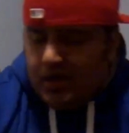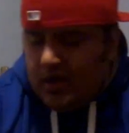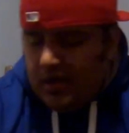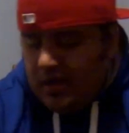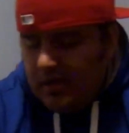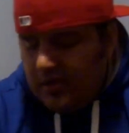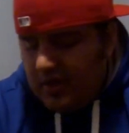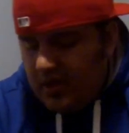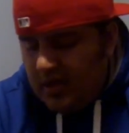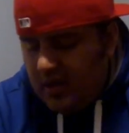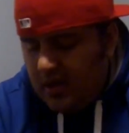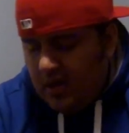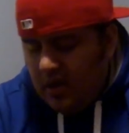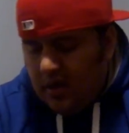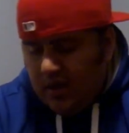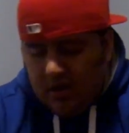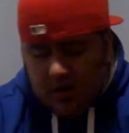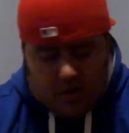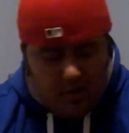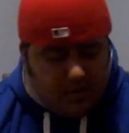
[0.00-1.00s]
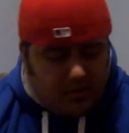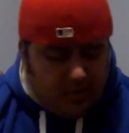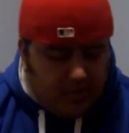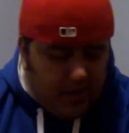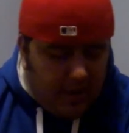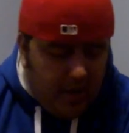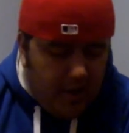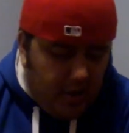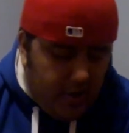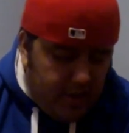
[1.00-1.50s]
And then I also
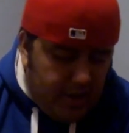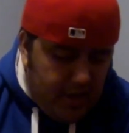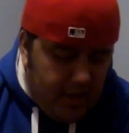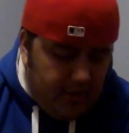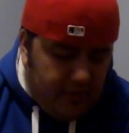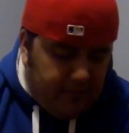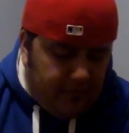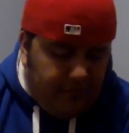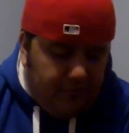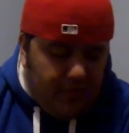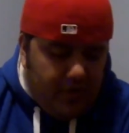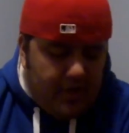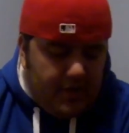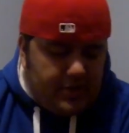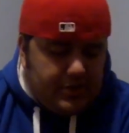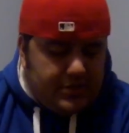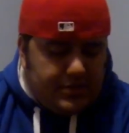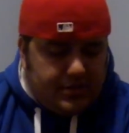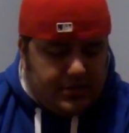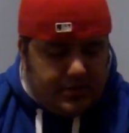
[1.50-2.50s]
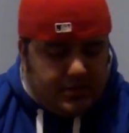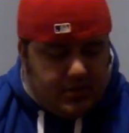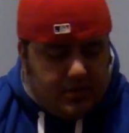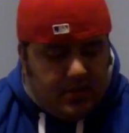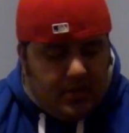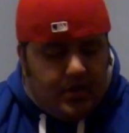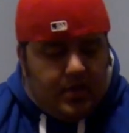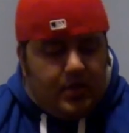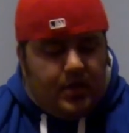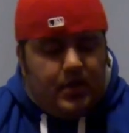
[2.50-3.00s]
carry a fresh
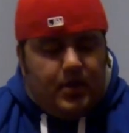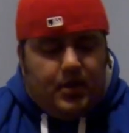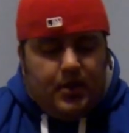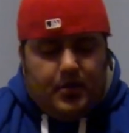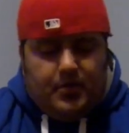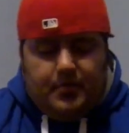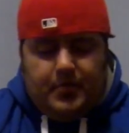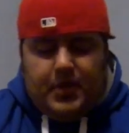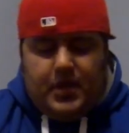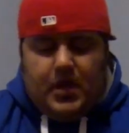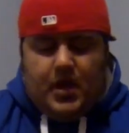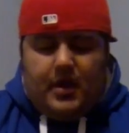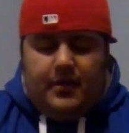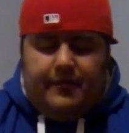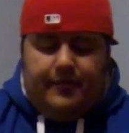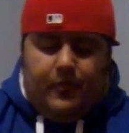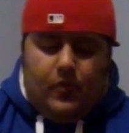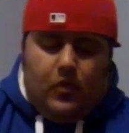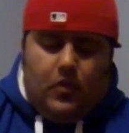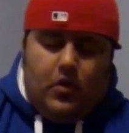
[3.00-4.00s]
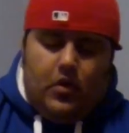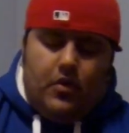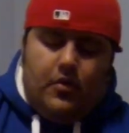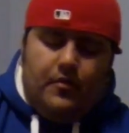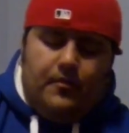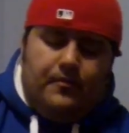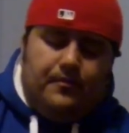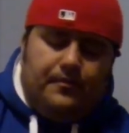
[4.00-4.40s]
PA4.